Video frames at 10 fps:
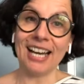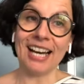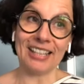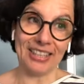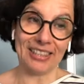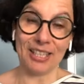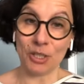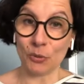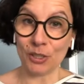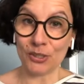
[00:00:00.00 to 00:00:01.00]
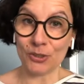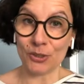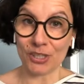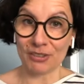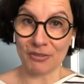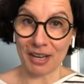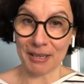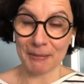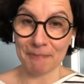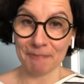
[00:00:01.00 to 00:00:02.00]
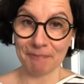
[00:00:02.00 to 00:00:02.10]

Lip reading: I think that you will do just fine.